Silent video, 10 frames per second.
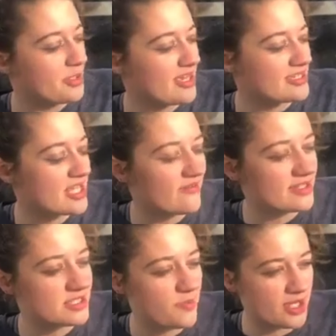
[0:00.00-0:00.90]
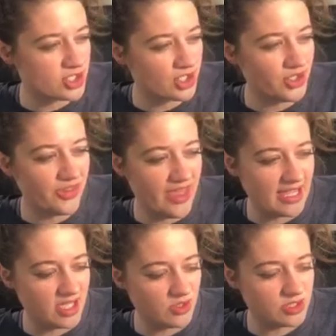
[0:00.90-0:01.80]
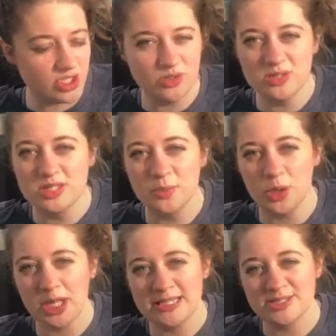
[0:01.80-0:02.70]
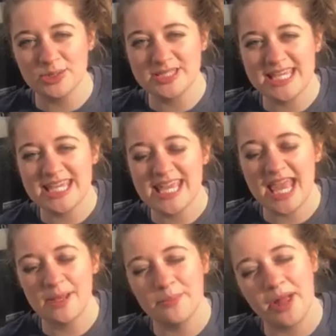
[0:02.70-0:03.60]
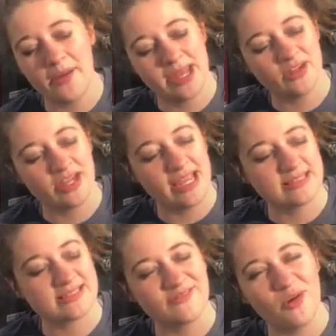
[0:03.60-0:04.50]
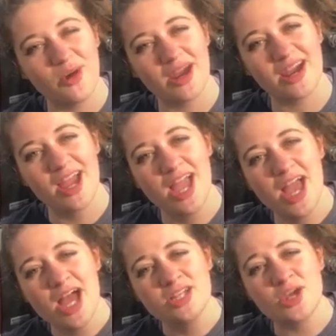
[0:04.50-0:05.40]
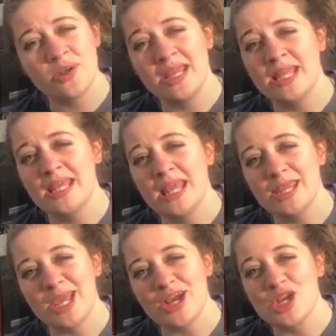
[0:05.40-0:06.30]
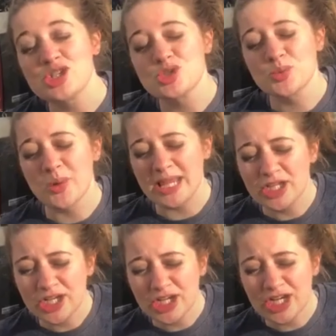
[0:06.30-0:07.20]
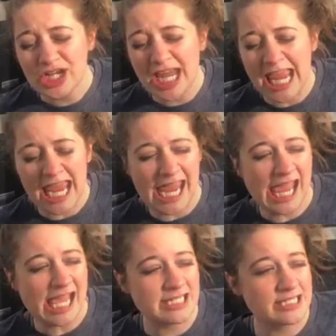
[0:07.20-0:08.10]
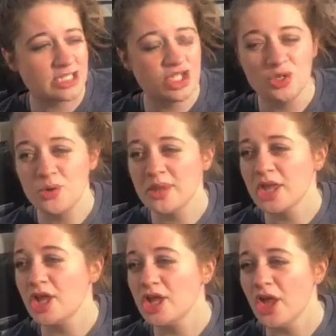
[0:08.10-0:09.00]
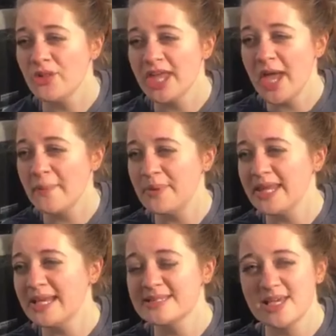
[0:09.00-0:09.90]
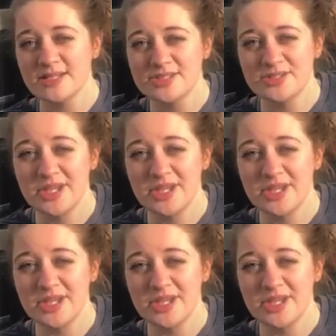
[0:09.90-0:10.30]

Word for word: we'd like to give a special thank you to DeWalt Consulting and Paul Handel Gates for donating their trailer and to the clothing company because they also